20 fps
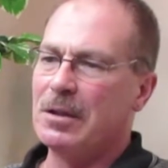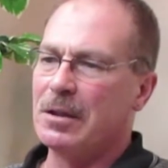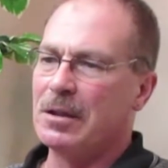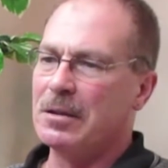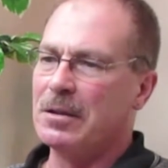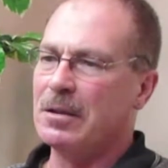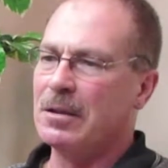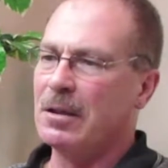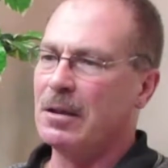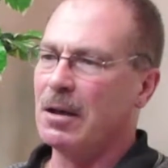
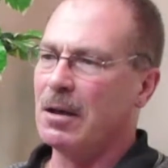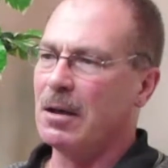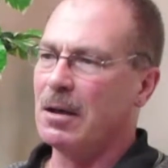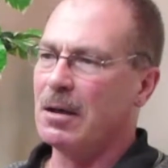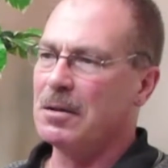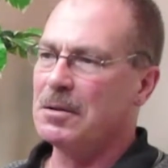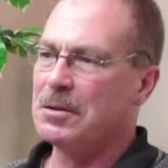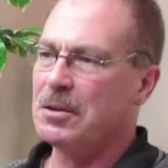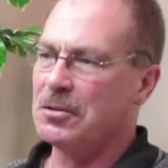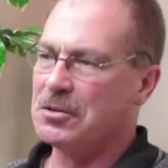
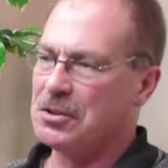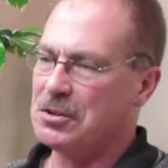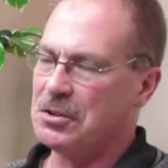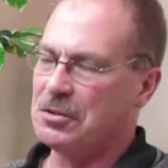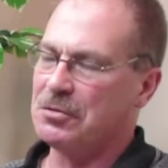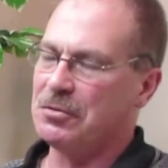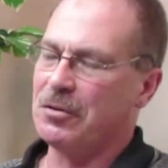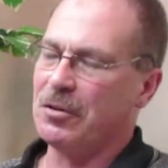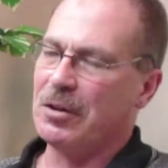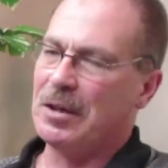And you know,
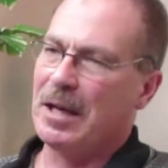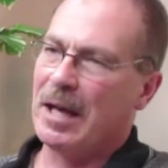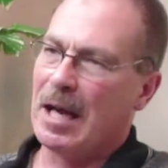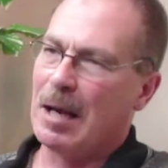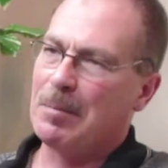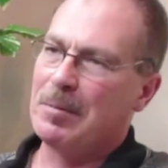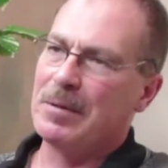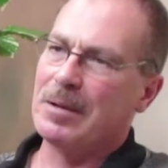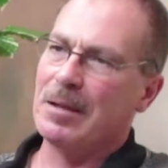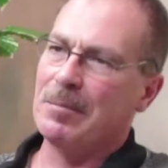she's very
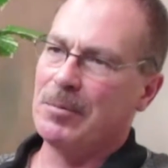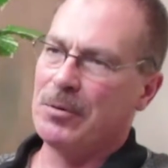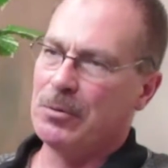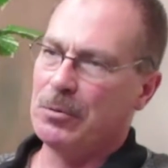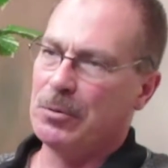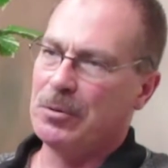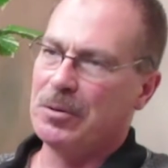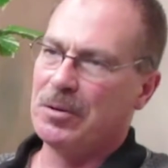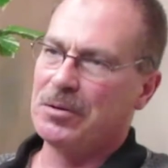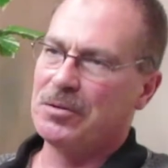happy that I'm
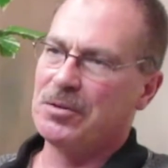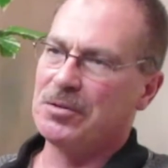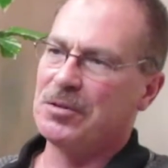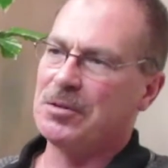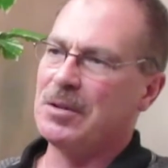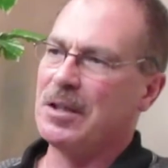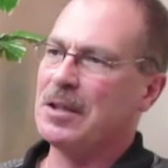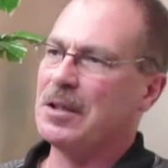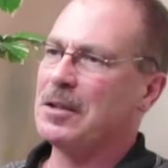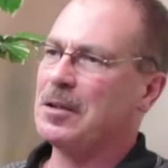doing this. It's
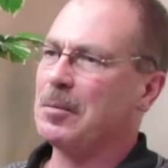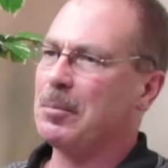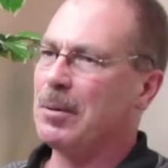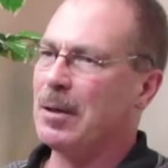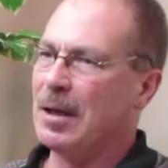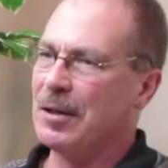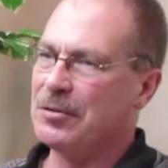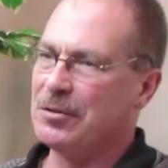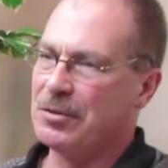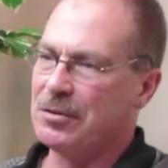taking a
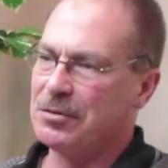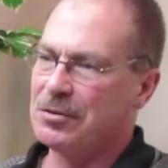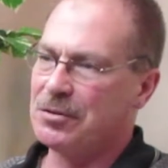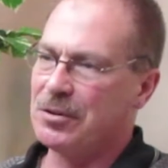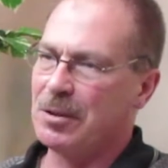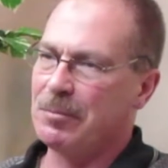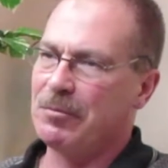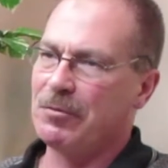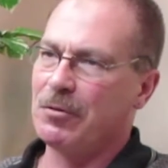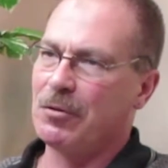positive
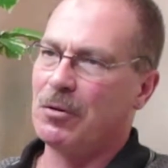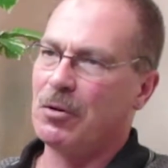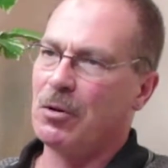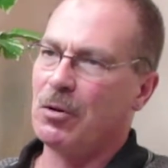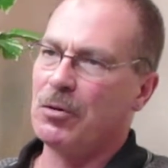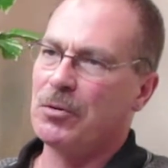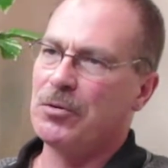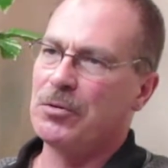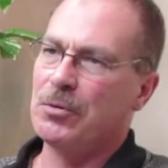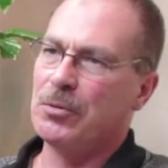step for
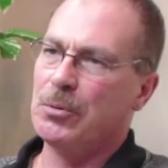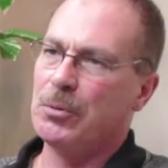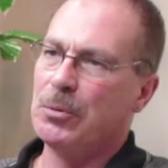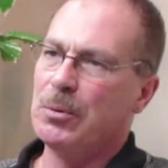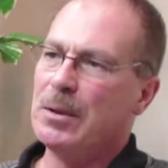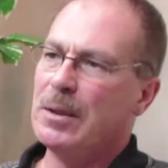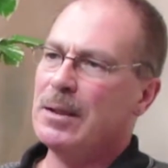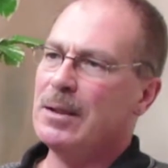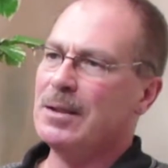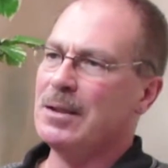her
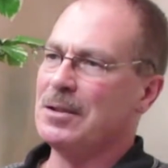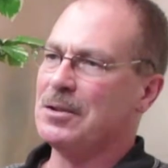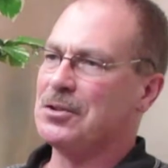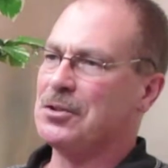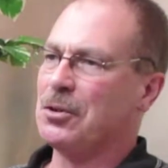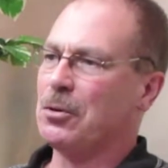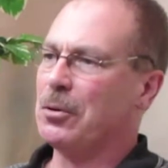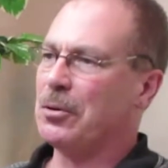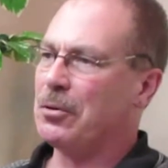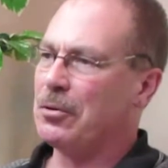too. It's
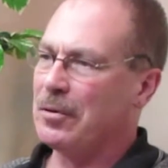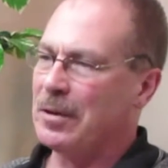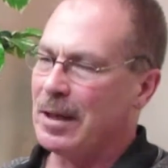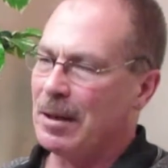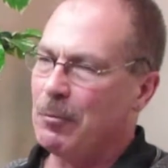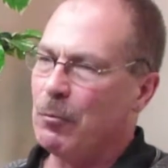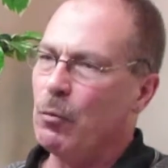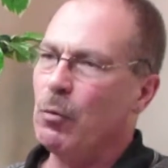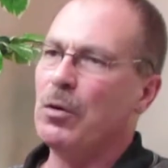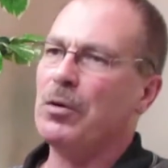showing her
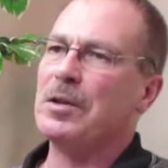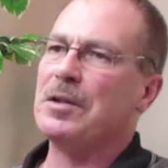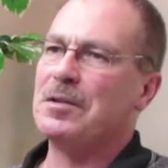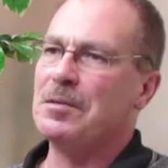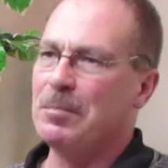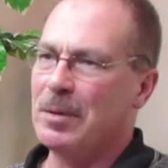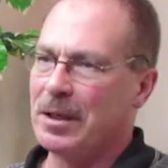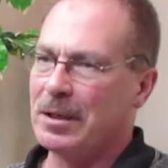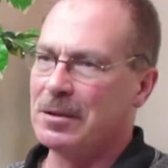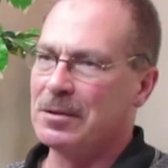that I'm willing
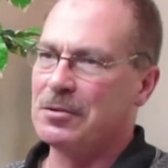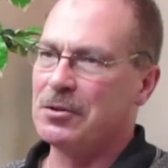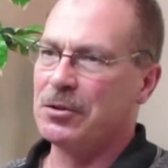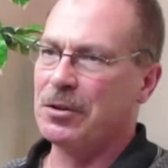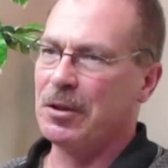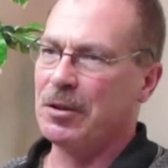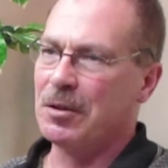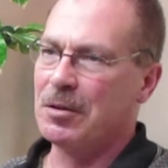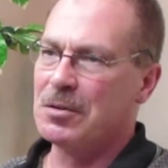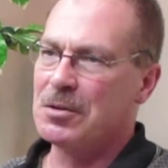to make a
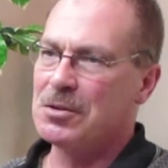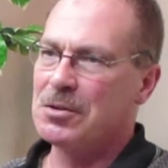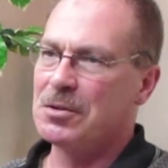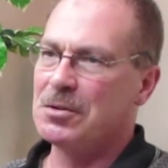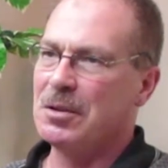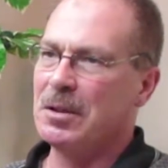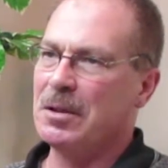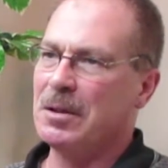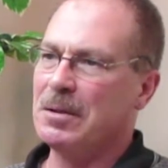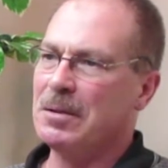change.
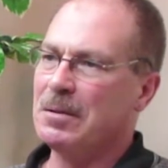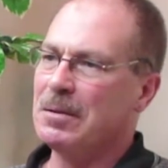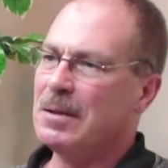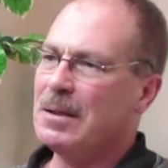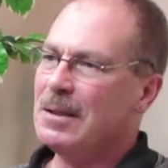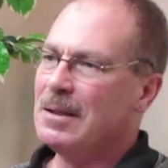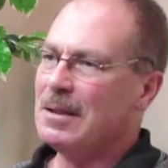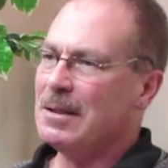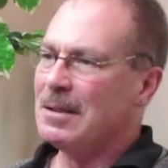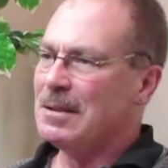And
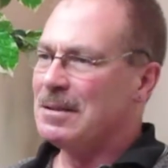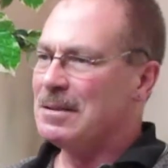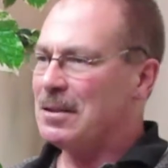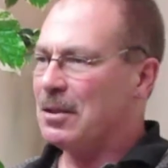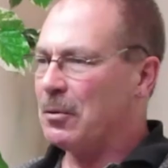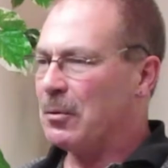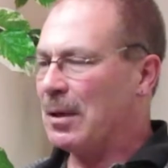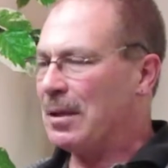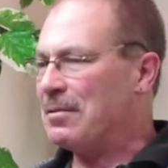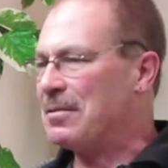
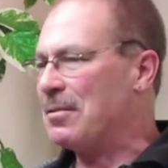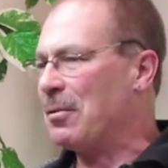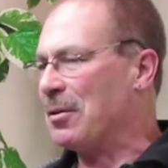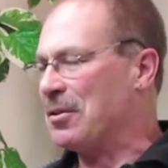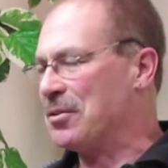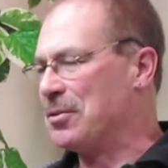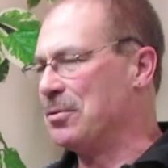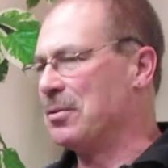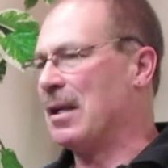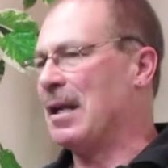you know, when I
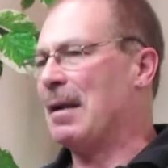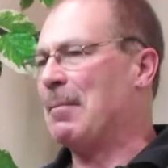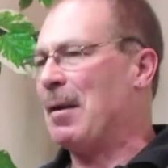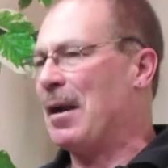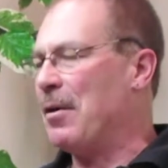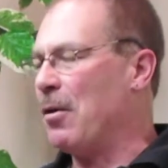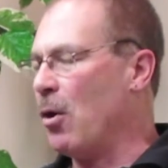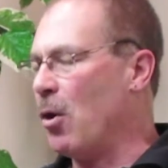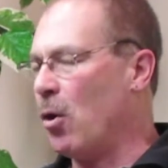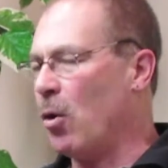was doing it on
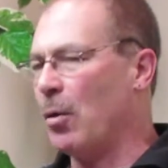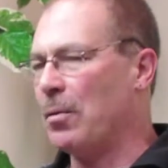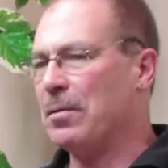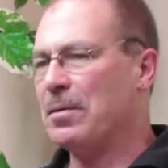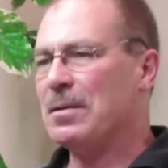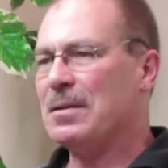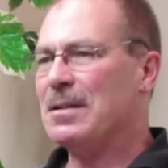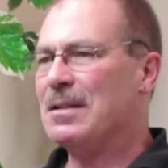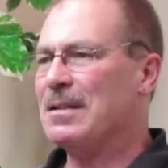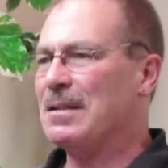my own,
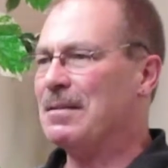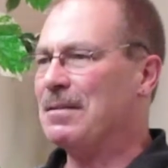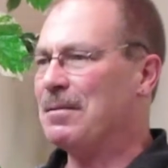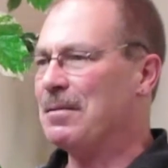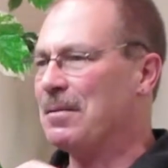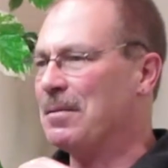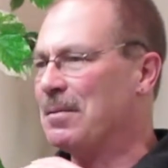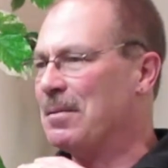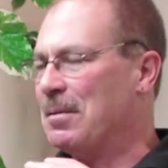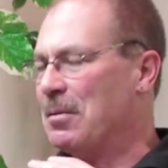
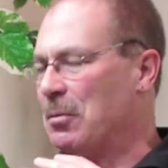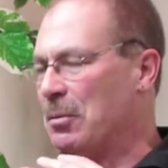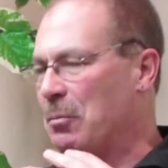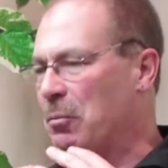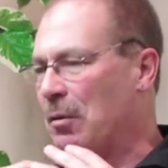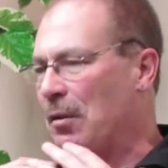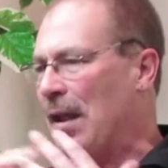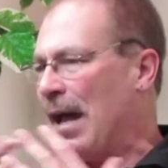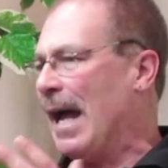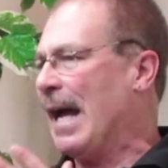it
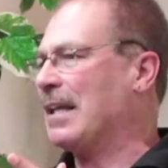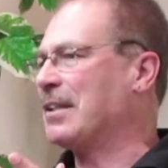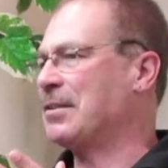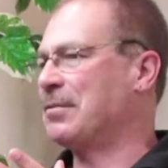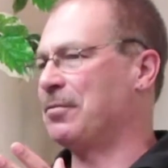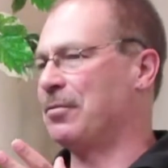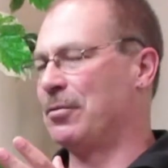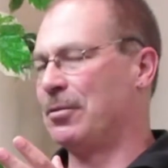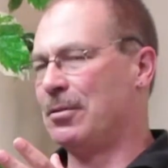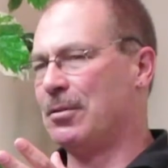would
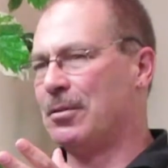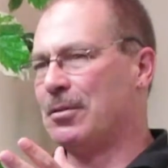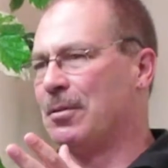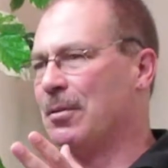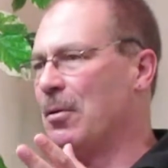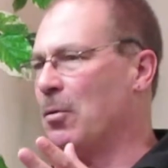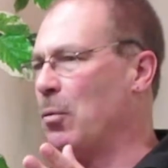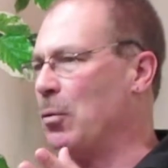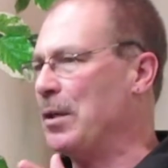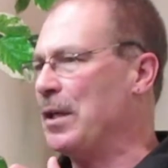last for
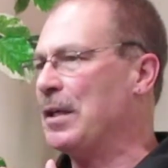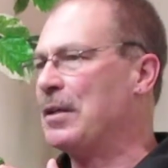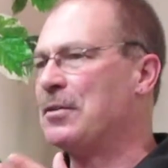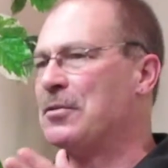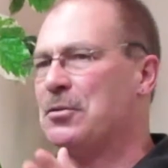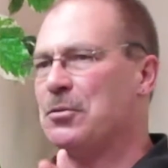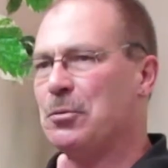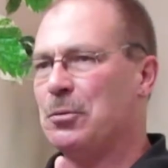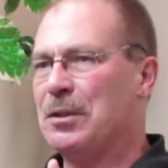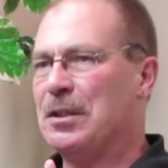a week,
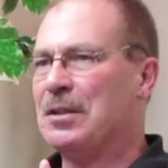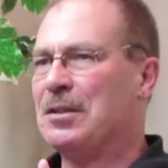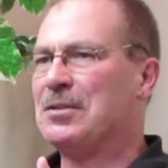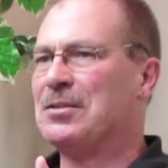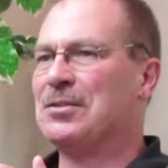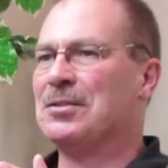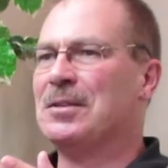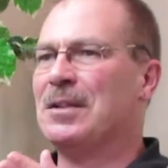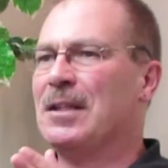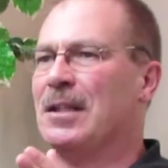2
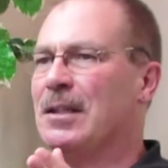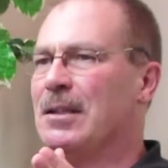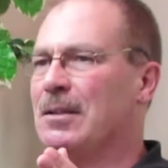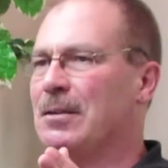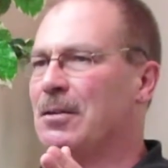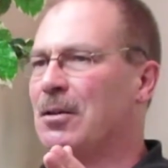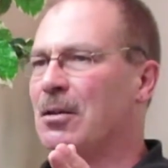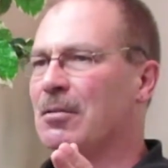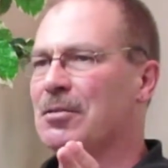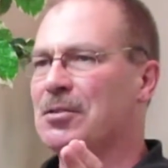weeks, and
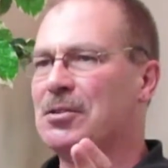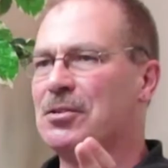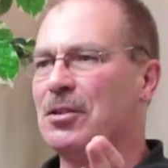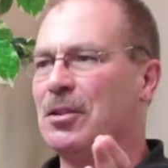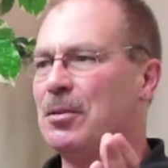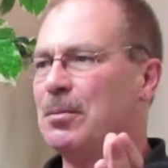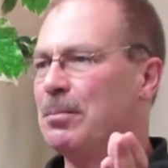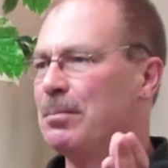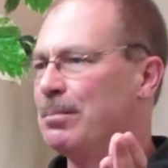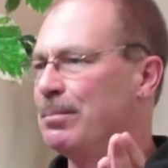then all of a
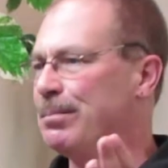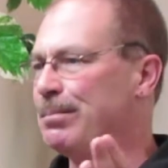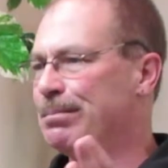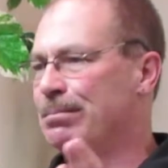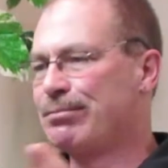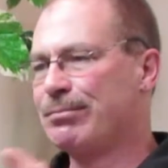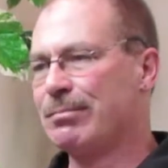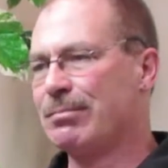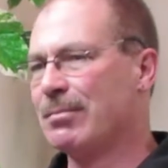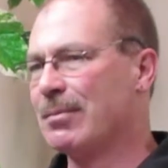sudden
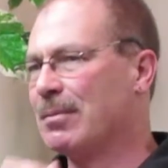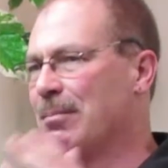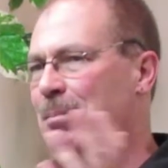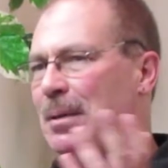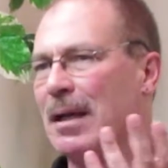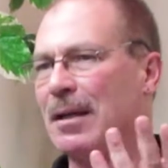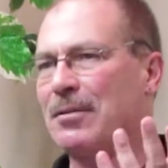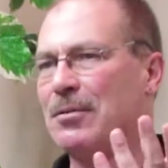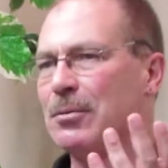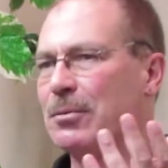
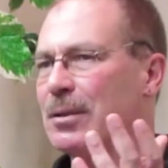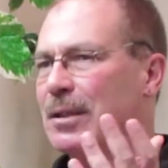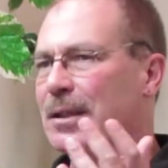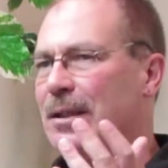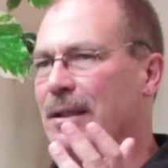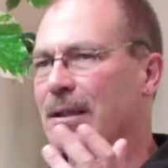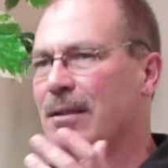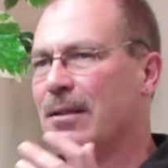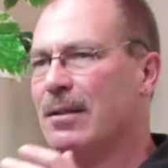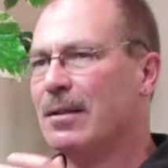back to it
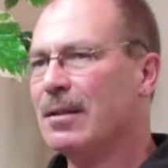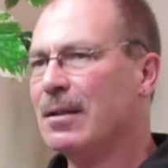again.